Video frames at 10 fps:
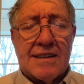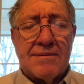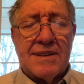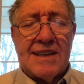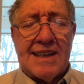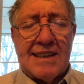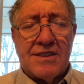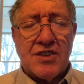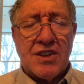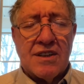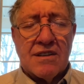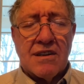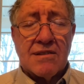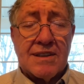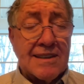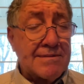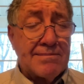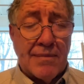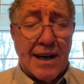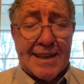needs or their
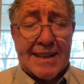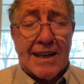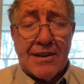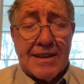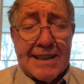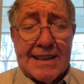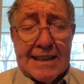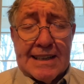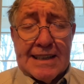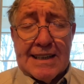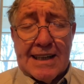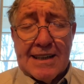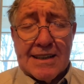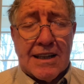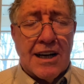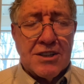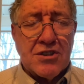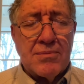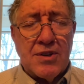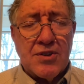monetary uh,
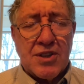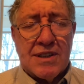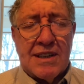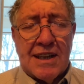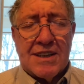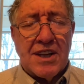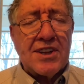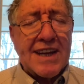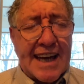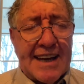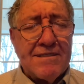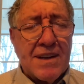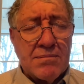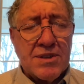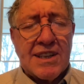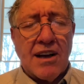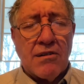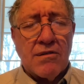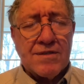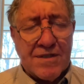contribution, that they gave
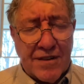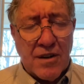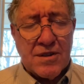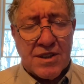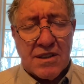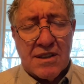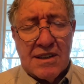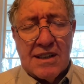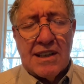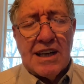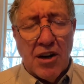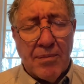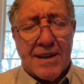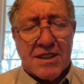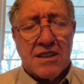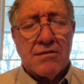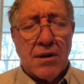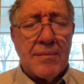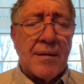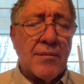themselves first. Help us to
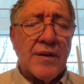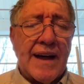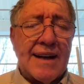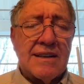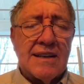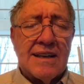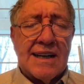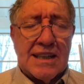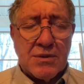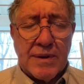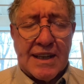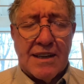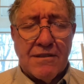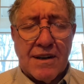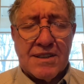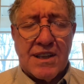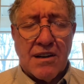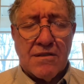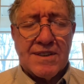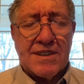remember that as we give
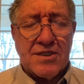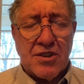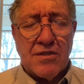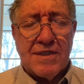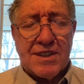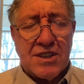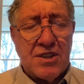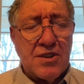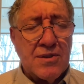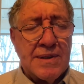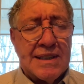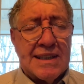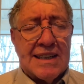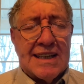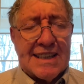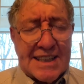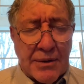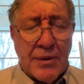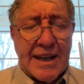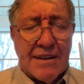ourselves in service to you, and
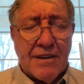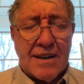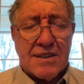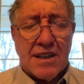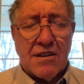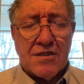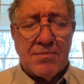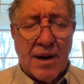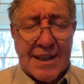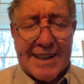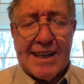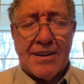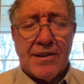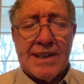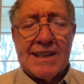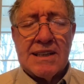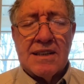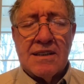then we give ourselves monetarily